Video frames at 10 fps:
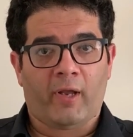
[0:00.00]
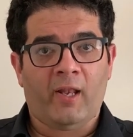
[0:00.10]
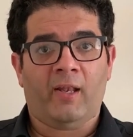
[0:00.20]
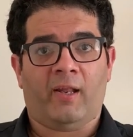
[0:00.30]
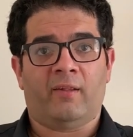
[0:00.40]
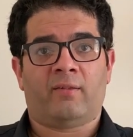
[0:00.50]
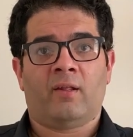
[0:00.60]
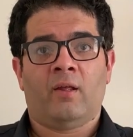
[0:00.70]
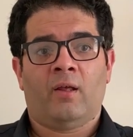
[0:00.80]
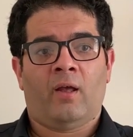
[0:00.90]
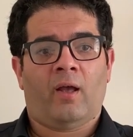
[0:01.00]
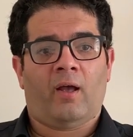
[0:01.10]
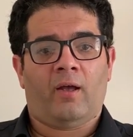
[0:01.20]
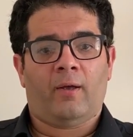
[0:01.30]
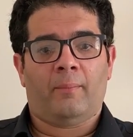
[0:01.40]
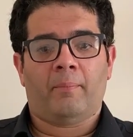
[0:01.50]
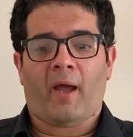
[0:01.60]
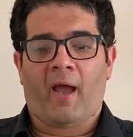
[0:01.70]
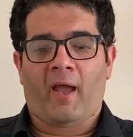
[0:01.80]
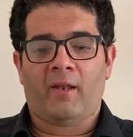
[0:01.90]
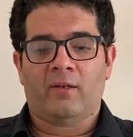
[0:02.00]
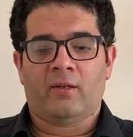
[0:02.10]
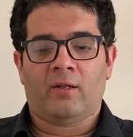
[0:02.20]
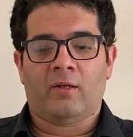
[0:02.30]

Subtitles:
illness, and